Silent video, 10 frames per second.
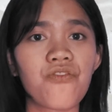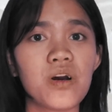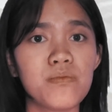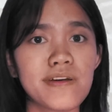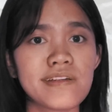
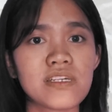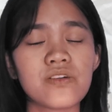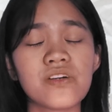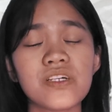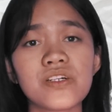Farmers
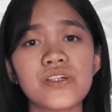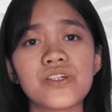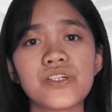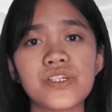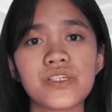and
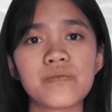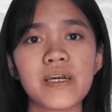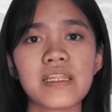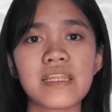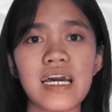researchers
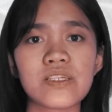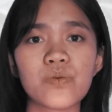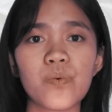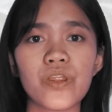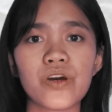may
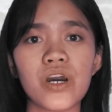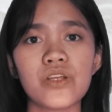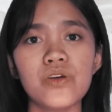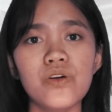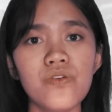test whether
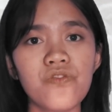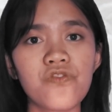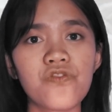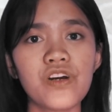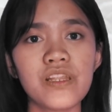a new
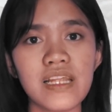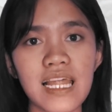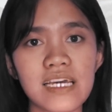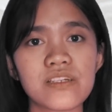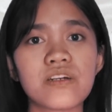
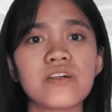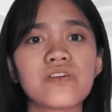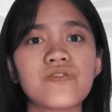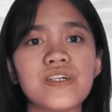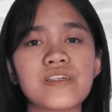fertilizer
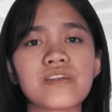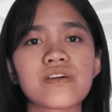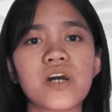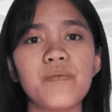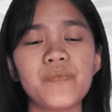increases
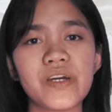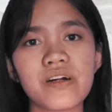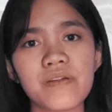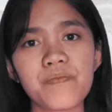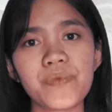crop
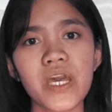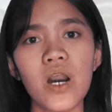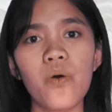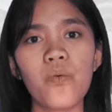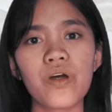yield,
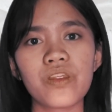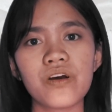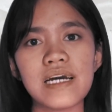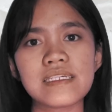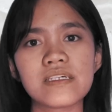
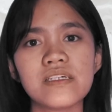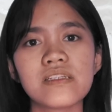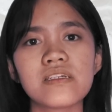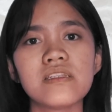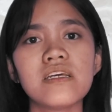whether a
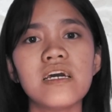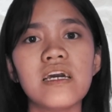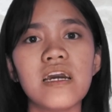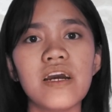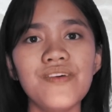certain
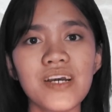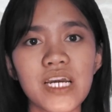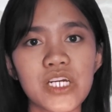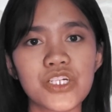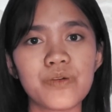
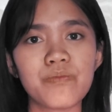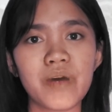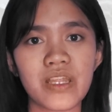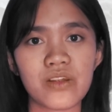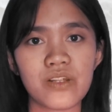irrigation
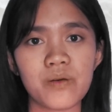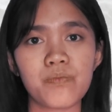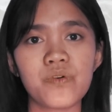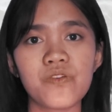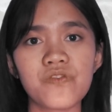method
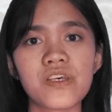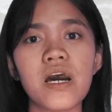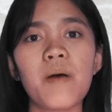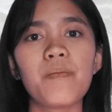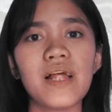improves
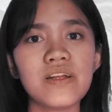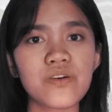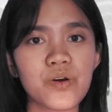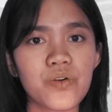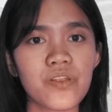
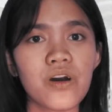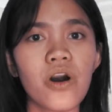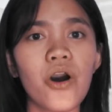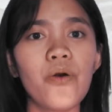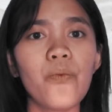plant growth,
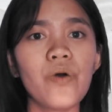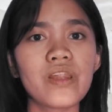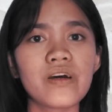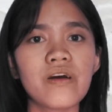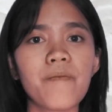or
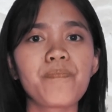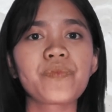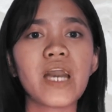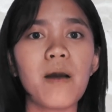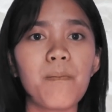whether
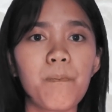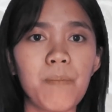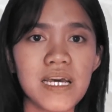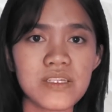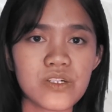a
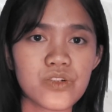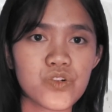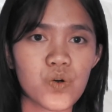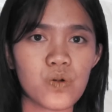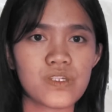pest
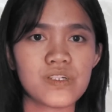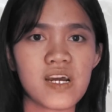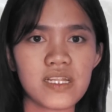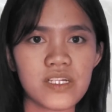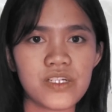control
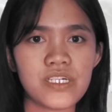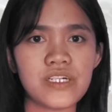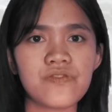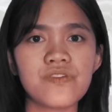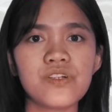
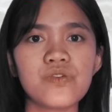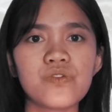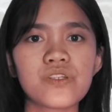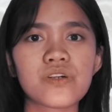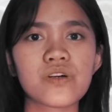strategy
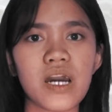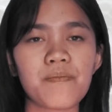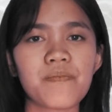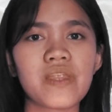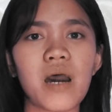reduces
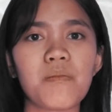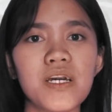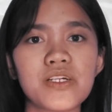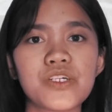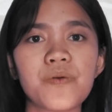crop
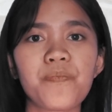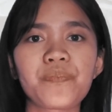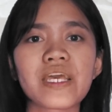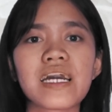damage.